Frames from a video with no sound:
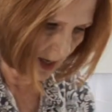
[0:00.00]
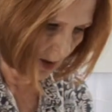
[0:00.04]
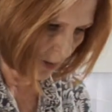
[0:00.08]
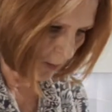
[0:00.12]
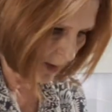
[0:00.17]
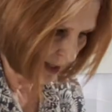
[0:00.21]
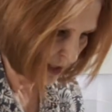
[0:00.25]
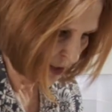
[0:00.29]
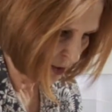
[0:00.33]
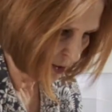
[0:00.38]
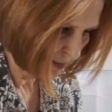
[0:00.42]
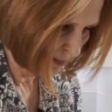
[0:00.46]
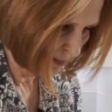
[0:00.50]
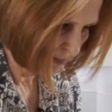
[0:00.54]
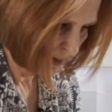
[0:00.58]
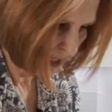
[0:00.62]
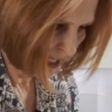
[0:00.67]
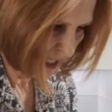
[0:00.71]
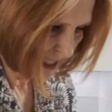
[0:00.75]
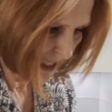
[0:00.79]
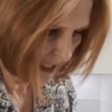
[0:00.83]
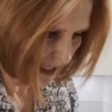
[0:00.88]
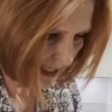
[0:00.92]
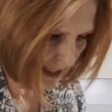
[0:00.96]
when you're
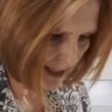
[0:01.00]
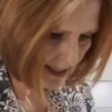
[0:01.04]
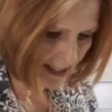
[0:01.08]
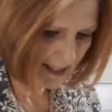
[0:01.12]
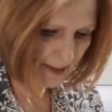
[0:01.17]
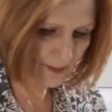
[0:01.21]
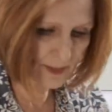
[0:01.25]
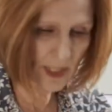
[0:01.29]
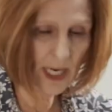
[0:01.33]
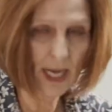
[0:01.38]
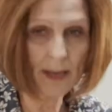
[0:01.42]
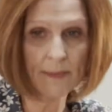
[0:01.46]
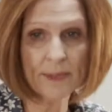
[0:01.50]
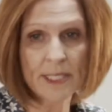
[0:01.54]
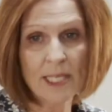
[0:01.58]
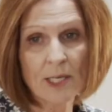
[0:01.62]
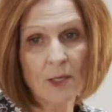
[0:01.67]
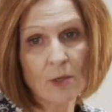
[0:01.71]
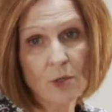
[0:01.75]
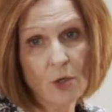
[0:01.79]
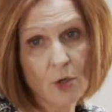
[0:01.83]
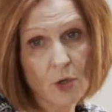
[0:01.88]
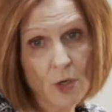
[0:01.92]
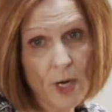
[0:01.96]
beating it, sometimes
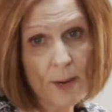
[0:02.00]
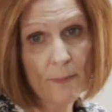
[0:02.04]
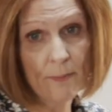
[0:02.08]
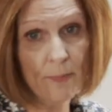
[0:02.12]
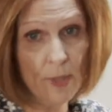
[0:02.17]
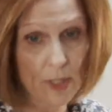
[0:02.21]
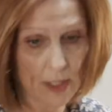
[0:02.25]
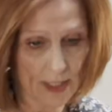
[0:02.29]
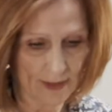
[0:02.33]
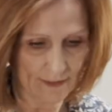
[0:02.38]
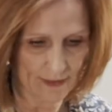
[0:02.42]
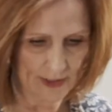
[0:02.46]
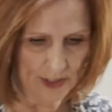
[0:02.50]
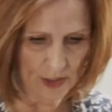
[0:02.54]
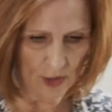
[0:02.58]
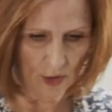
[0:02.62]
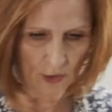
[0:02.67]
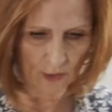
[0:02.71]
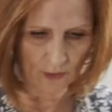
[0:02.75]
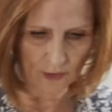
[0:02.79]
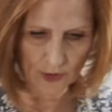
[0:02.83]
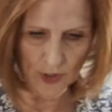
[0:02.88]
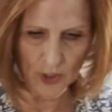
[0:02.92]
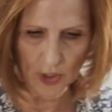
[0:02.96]
it'll crumble if it's
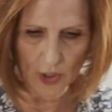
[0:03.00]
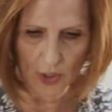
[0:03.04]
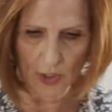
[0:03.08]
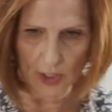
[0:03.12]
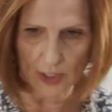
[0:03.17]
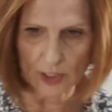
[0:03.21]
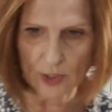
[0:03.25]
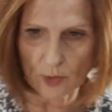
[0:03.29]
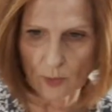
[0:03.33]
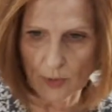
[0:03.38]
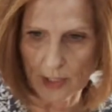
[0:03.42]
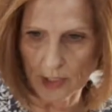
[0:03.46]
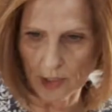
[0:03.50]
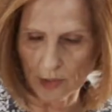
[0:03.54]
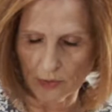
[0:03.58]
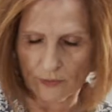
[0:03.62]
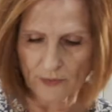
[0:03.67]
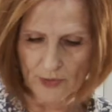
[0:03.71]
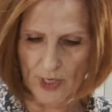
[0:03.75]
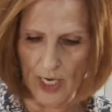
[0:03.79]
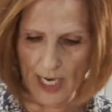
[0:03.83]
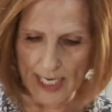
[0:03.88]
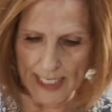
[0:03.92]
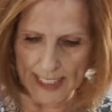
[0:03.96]
overcooked when
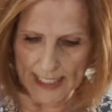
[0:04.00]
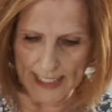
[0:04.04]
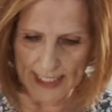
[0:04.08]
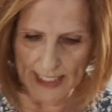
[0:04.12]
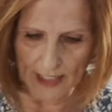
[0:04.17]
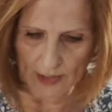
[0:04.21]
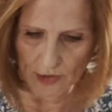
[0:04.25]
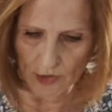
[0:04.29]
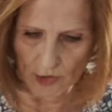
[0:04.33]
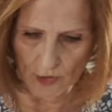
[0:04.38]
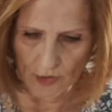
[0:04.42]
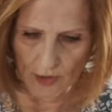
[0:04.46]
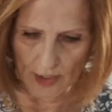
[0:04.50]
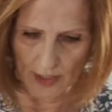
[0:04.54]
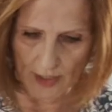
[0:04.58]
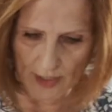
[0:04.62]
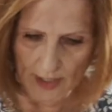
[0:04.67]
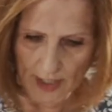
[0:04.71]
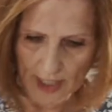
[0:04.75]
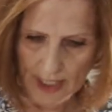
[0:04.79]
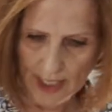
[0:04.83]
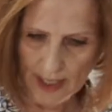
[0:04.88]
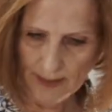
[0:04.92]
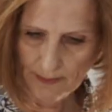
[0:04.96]
you've got it in your
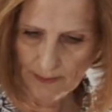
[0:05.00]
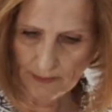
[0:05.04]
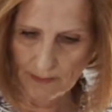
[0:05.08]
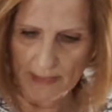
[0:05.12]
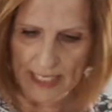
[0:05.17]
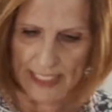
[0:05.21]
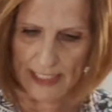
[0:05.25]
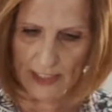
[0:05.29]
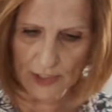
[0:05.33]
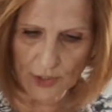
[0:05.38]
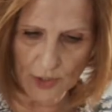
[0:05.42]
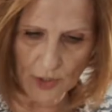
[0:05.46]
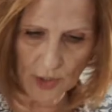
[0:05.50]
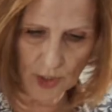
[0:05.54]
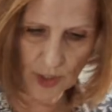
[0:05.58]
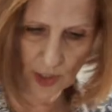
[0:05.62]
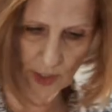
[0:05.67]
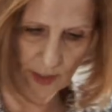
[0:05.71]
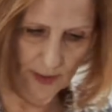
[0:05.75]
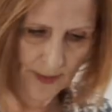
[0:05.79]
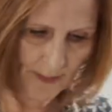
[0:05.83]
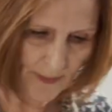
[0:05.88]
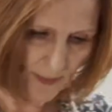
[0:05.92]
mixer,